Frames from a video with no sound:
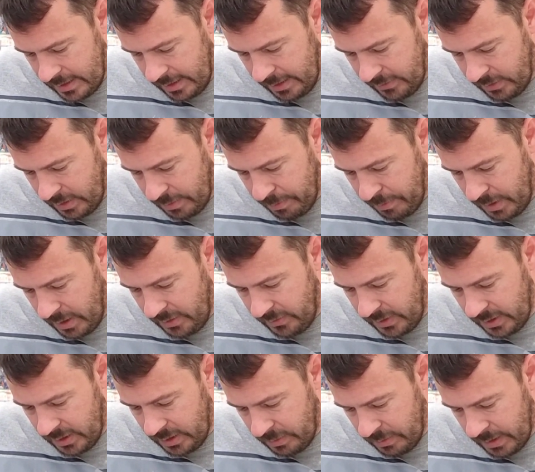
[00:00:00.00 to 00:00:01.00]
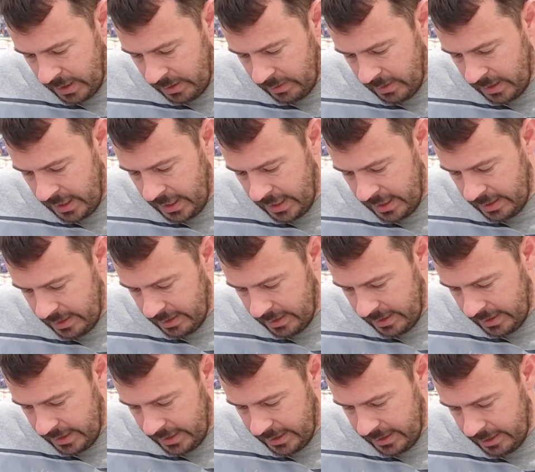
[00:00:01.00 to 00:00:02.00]
So you have to move this around here
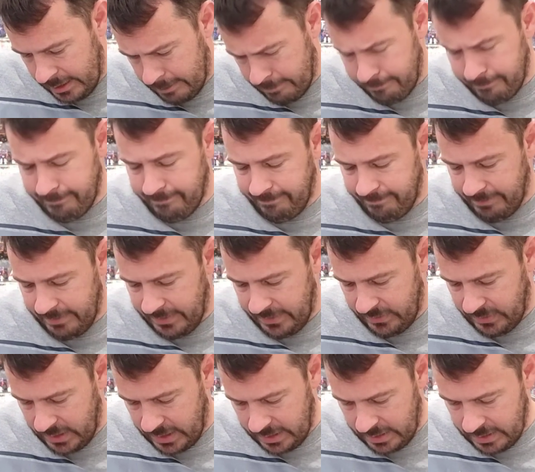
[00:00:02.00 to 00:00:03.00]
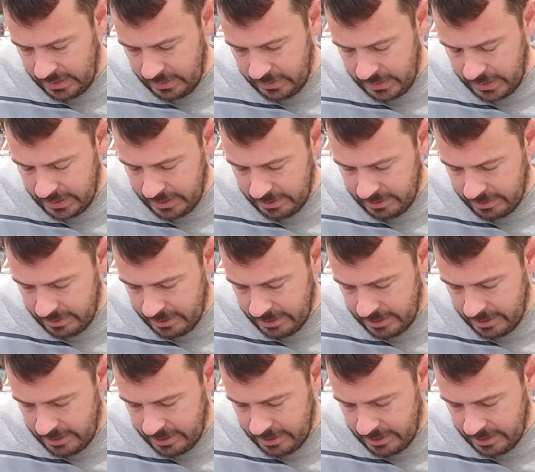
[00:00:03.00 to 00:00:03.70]
like this, if you can do it.